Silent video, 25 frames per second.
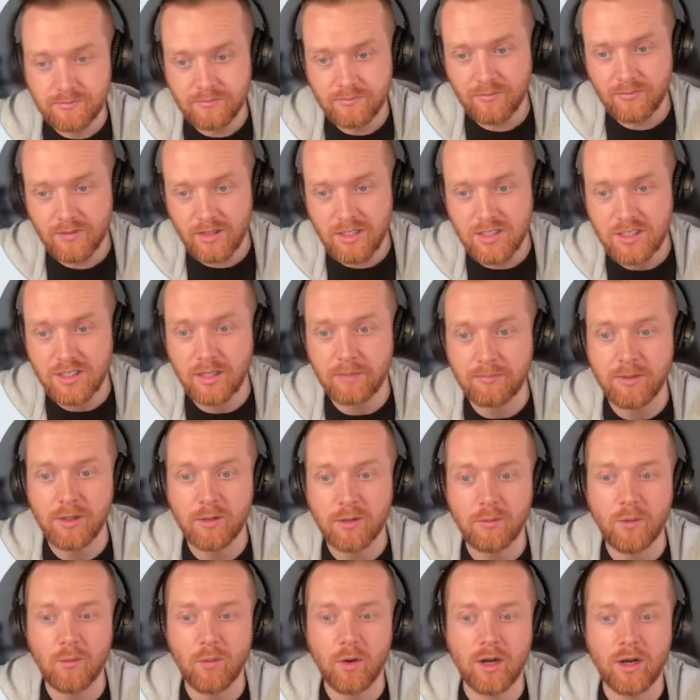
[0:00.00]
something
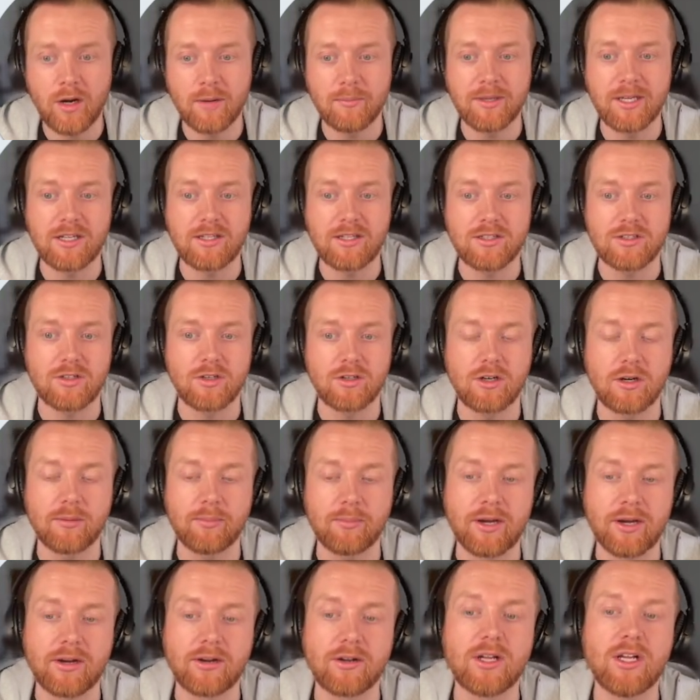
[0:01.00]
we want to be concerned
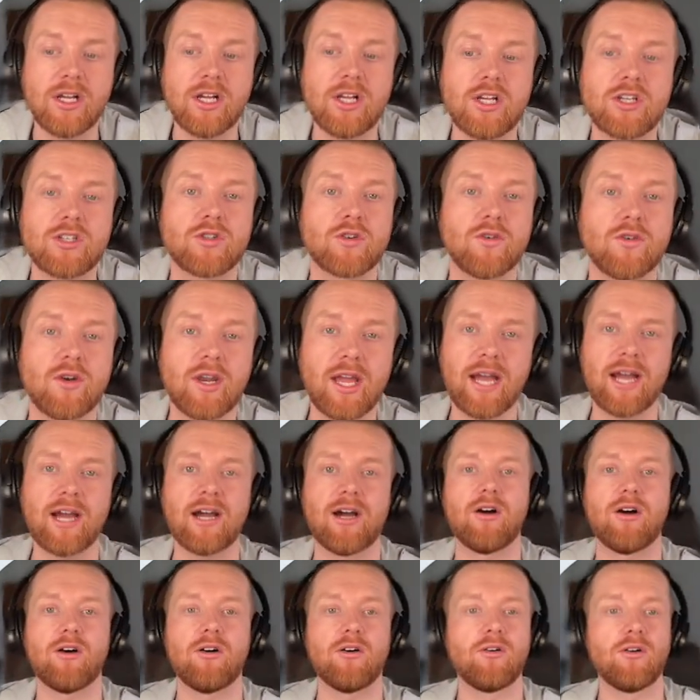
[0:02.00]
about. So
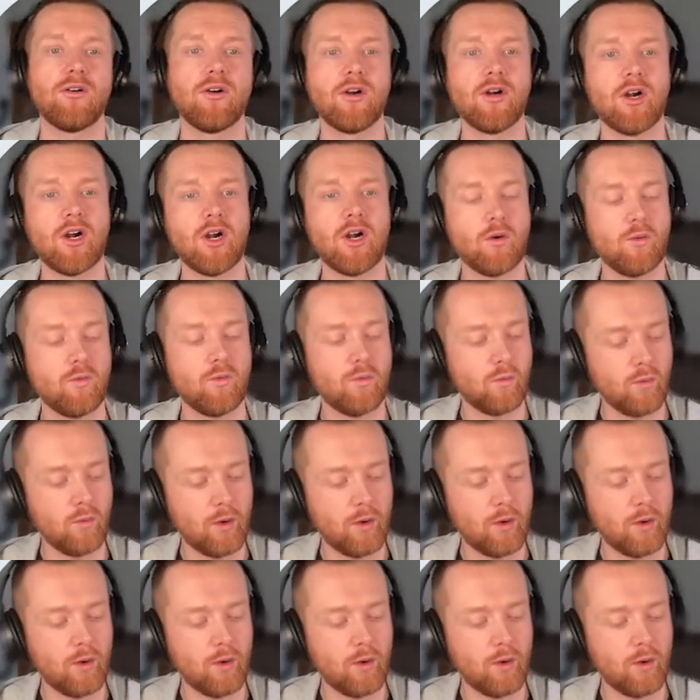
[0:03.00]
now what